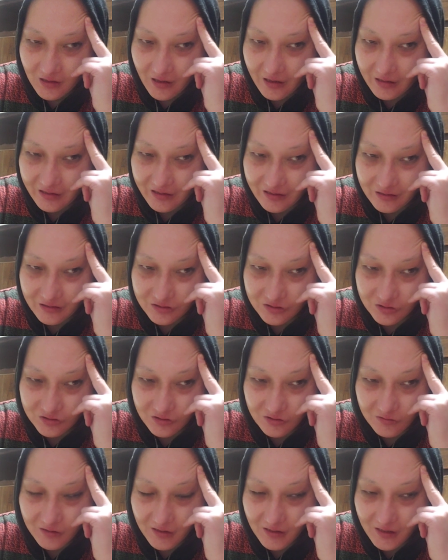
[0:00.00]
I can't
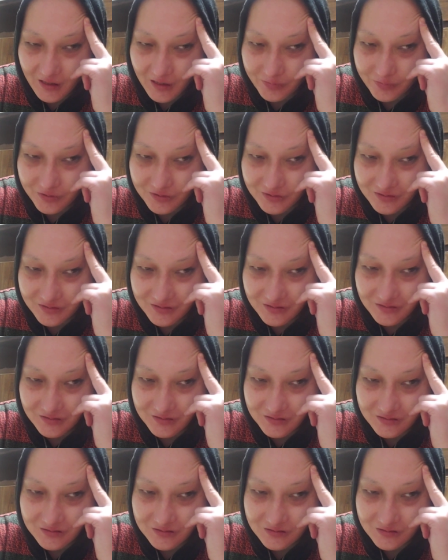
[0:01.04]
control what happens
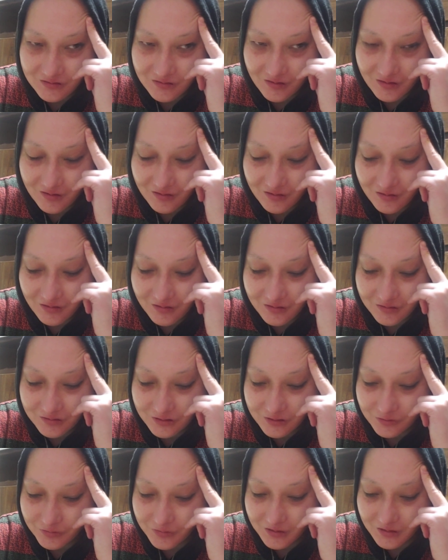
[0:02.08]
uh,
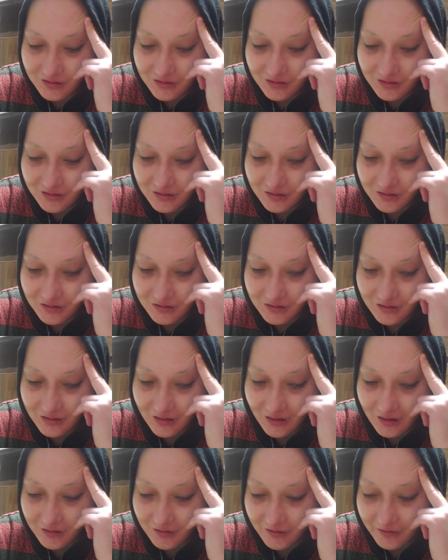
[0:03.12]
to me and
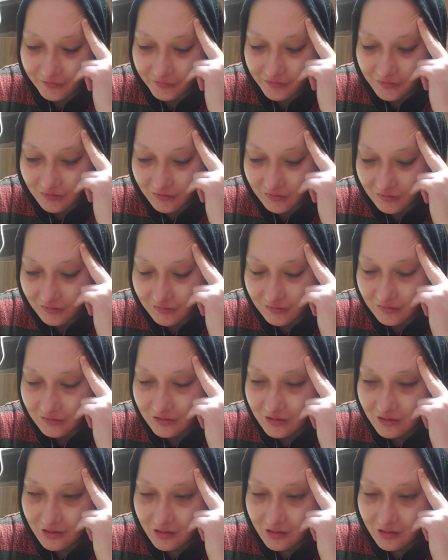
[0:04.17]
how I feel.